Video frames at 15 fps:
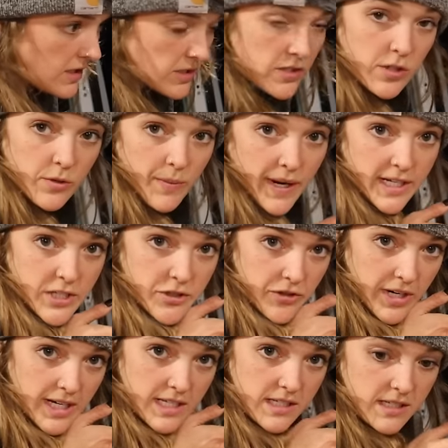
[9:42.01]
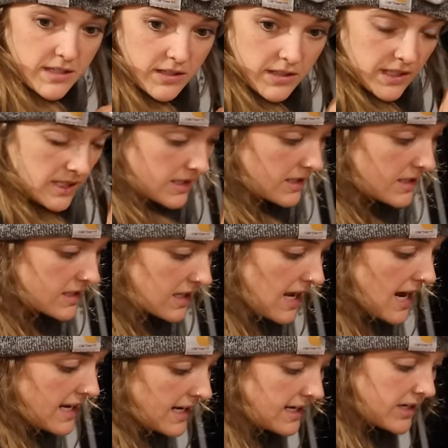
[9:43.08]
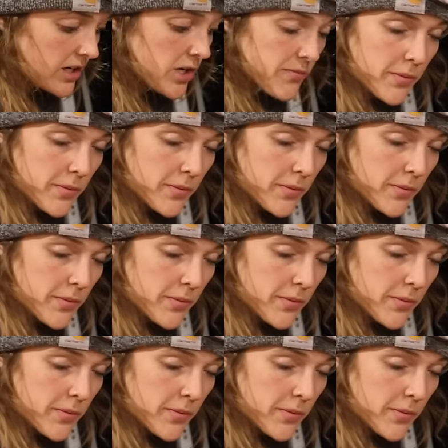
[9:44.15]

So my tray still needs to slide in here,